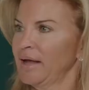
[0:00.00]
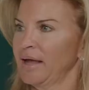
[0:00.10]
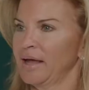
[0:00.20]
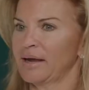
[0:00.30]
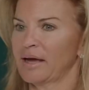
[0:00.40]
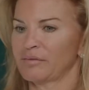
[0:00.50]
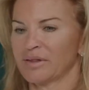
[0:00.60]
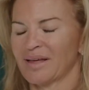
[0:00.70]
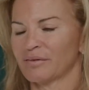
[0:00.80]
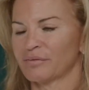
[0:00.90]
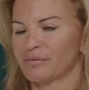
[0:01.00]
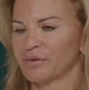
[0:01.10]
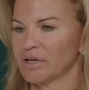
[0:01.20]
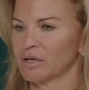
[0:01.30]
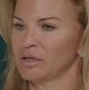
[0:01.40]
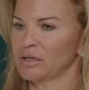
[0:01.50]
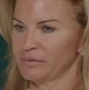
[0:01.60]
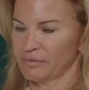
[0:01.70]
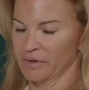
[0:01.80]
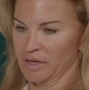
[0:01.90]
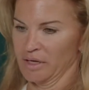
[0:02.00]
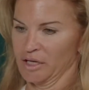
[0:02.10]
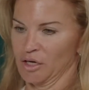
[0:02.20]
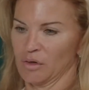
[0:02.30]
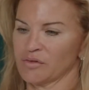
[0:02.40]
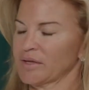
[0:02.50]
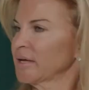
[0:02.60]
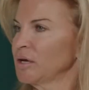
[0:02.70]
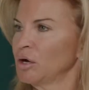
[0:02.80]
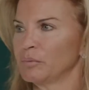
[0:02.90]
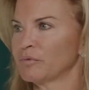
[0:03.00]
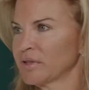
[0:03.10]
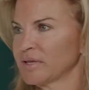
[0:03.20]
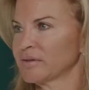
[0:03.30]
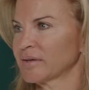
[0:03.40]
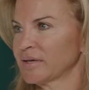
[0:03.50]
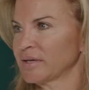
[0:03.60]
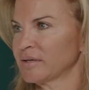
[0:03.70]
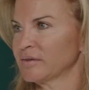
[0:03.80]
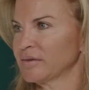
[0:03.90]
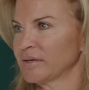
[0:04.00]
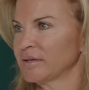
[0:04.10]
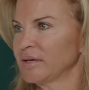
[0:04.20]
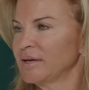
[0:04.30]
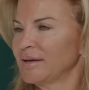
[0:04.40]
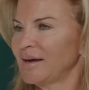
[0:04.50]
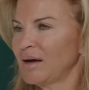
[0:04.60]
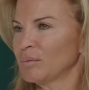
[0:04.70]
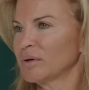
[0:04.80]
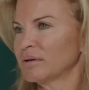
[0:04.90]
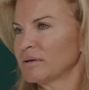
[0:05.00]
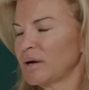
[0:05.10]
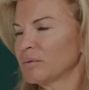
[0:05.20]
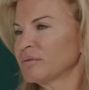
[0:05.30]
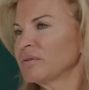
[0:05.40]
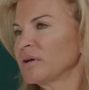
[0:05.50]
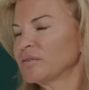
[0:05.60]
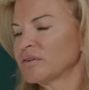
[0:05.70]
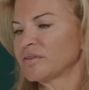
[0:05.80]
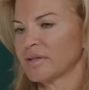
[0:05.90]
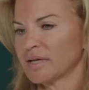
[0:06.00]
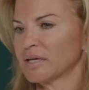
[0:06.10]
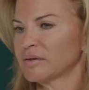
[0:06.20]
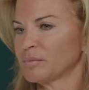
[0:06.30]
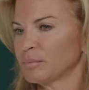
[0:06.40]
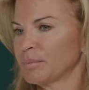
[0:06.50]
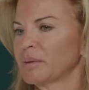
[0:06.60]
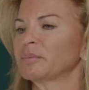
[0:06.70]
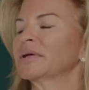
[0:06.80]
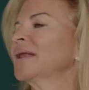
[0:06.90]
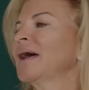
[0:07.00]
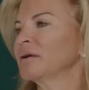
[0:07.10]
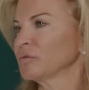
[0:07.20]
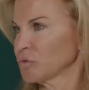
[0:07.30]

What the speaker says: and having that feel of, a second home for these kids. And I would have loved to see the kids be able to get out of